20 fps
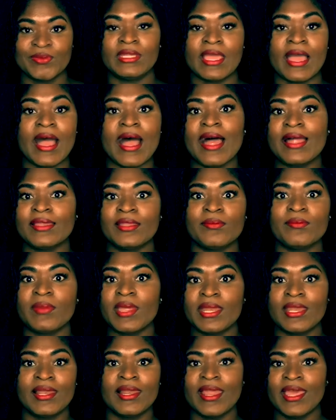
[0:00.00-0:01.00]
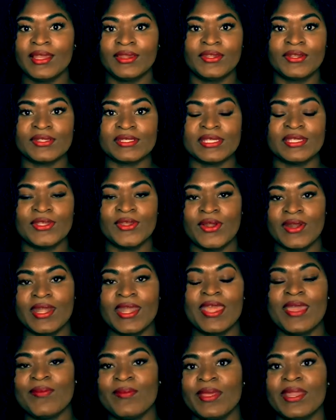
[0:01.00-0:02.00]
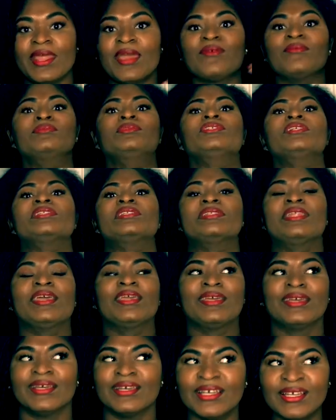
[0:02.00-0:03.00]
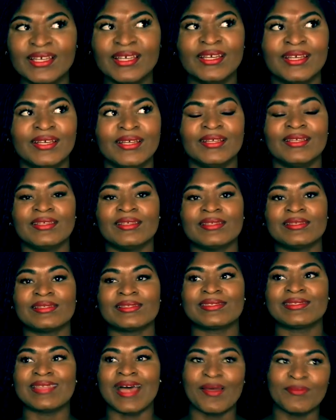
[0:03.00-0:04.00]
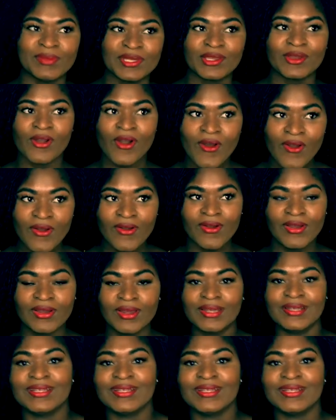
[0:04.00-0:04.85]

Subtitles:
They are adding many letters in your name and I'm just like, Samiron?